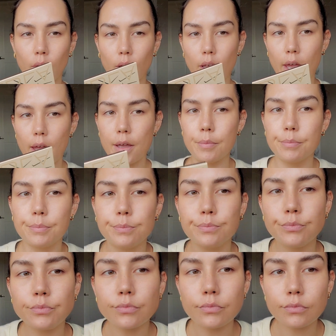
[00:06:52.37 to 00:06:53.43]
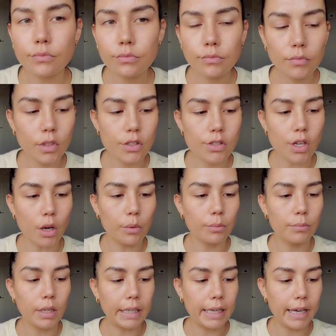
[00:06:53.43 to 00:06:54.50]
Okay. So
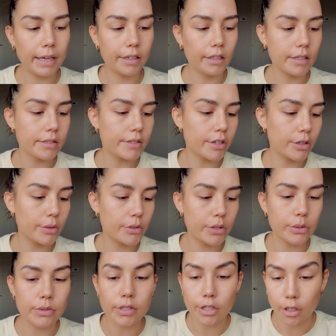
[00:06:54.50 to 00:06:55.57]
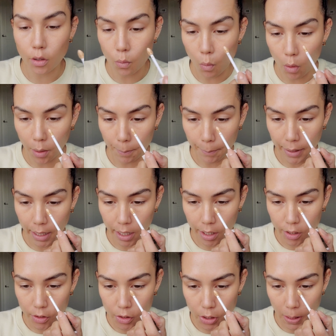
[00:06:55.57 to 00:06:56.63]
again, 020 warm
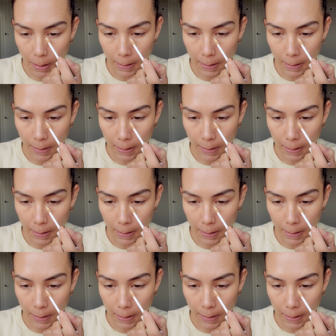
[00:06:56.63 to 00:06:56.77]
beige.